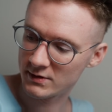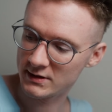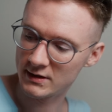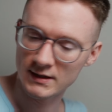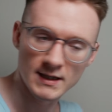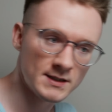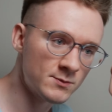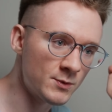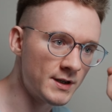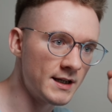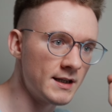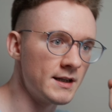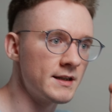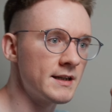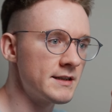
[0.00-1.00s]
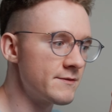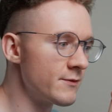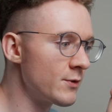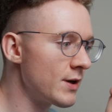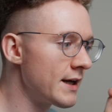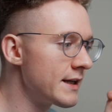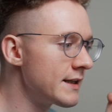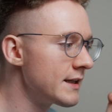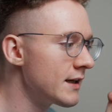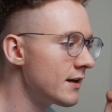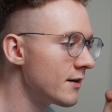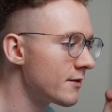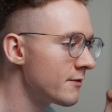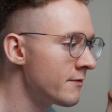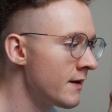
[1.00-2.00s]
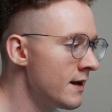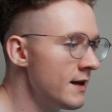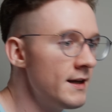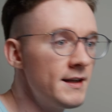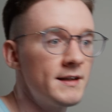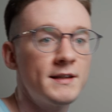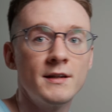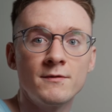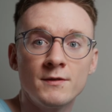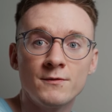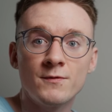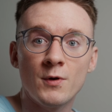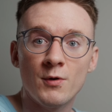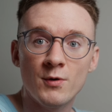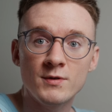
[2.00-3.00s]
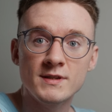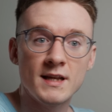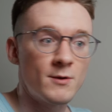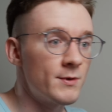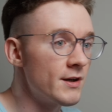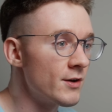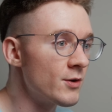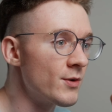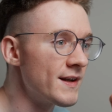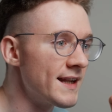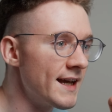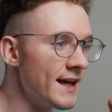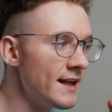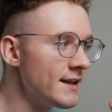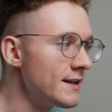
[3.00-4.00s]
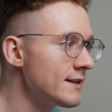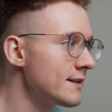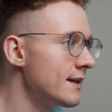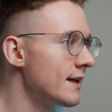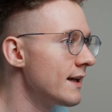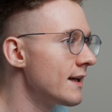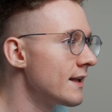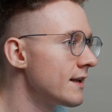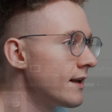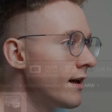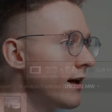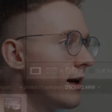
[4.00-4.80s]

So yes, we'll get a nice variety of different photos that we are going to edit, and